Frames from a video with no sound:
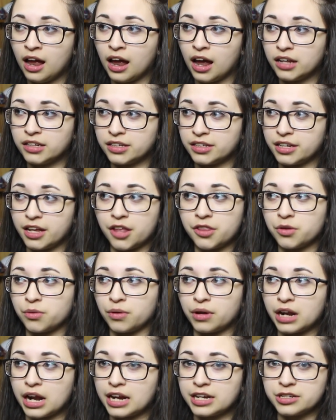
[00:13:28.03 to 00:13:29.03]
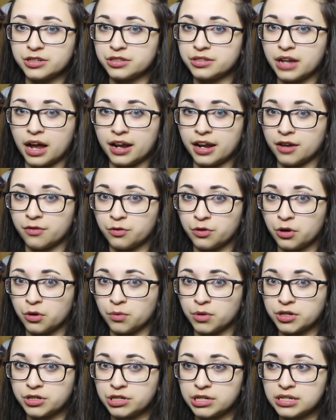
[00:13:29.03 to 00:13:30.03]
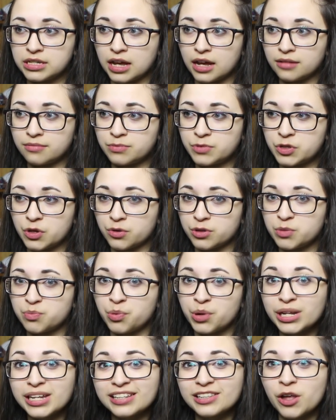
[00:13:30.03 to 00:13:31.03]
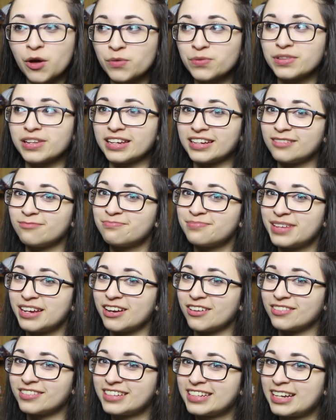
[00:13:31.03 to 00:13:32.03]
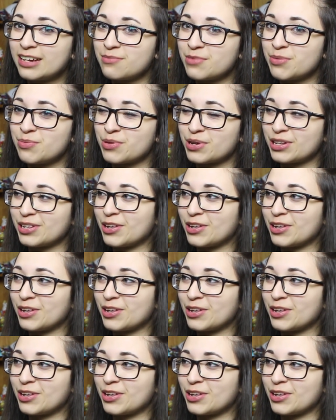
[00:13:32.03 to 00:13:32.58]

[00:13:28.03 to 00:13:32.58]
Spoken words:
And then the other one, I never know where she's at. So it's pretty lonely here. It can be pretty